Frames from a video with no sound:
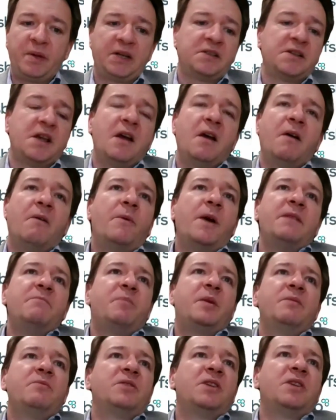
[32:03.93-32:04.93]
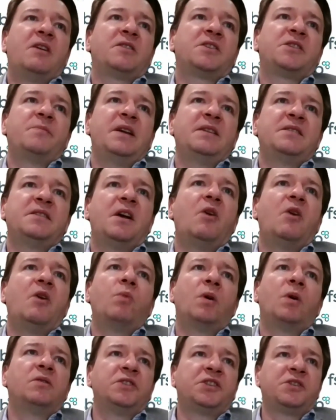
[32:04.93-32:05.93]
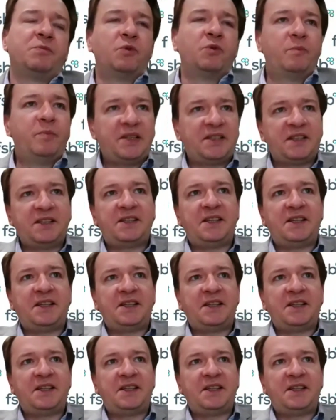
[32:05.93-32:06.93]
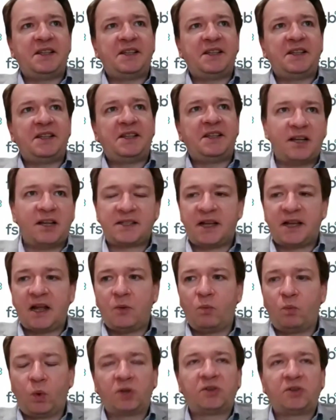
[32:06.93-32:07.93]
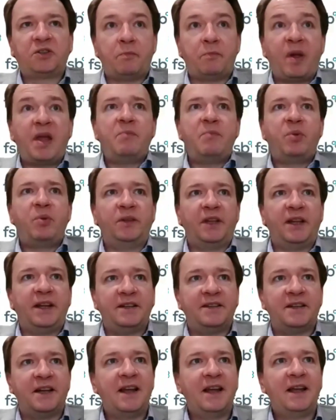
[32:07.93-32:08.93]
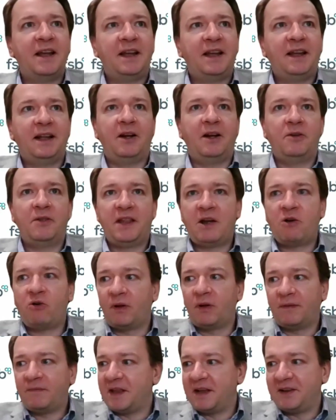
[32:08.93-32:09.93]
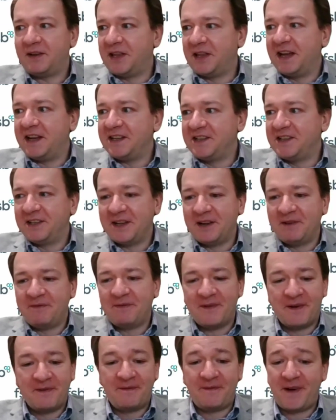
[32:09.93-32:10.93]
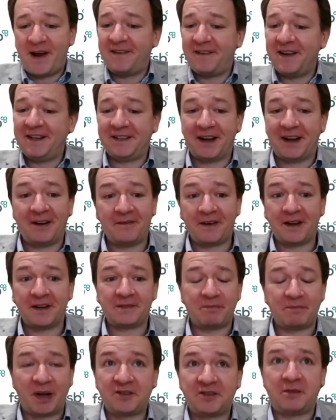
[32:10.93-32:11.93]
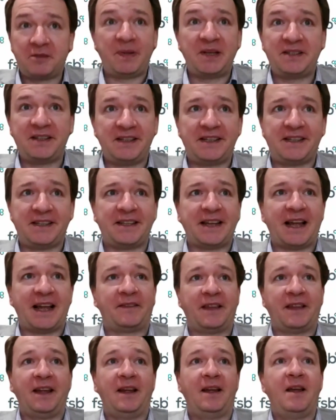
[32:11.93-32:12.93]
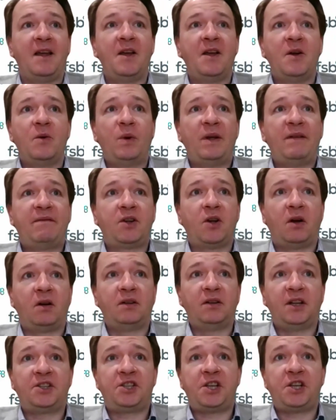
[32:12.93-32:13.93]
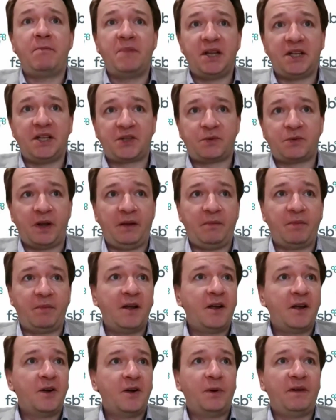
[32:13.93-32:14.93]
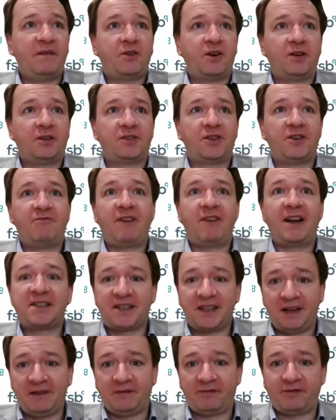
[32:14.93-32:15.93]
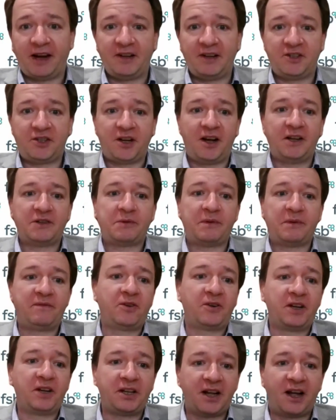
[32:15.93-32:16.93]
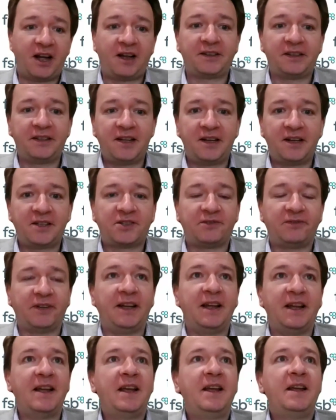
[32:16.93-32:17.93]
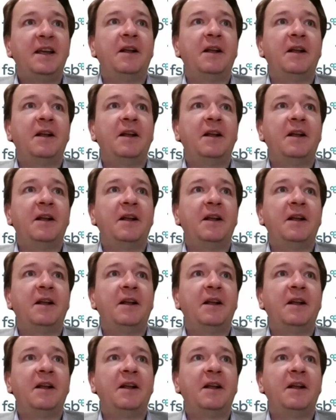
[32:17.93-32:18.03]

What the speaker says: Because when people ask me, so what do small businesses, that's like saying, what do people need? There's a very diverse bunch of businesses out there. We've got a chimney sweep, we've got a wrestling franchise, we've got a garden nursery.